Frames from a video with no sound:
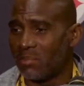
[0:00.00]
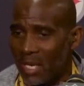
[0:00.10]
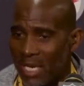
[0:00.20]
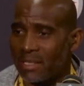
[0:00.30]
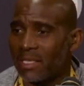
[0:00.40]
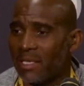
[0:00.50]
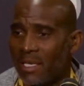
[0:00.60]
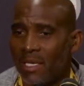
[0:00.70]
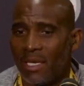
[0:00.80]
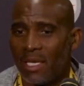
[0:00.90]
But,
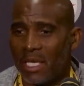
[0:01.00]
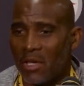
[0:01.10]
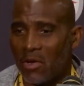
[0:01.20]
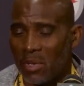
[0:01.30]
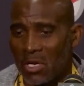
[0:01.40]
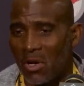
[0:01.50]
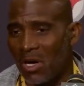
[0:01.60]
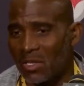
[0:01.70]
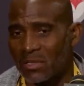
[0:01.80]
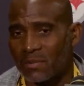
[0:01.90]
you know,
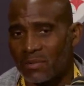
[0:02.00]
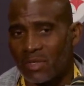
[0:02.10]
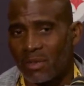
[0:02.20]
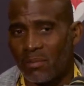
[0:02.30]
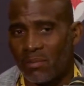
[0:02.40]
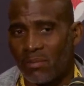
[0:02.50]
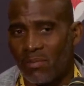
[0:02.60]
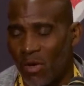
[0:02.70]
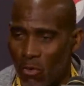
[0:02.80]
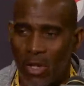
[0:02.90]
because
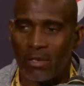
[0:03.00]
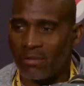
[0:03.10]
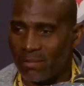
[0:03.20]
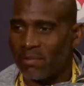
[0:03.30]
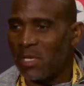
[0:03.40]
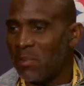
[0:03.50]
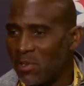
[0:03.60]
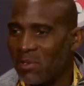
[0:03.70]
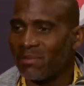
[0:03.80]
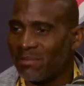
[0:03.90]
of what
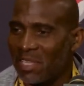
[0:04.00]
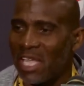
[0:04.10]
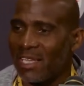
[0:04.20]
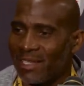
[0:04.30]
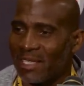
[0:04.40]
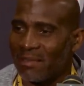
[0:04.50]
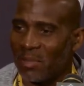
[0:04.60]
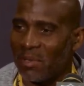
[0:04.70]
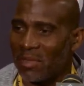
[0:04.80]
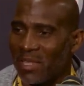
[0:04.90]
people think, and
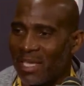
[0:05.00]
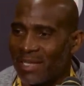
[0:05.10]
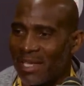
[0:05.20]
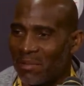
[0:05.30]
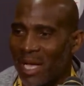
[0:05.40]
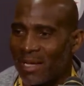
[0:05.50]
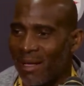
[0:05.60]
people think that my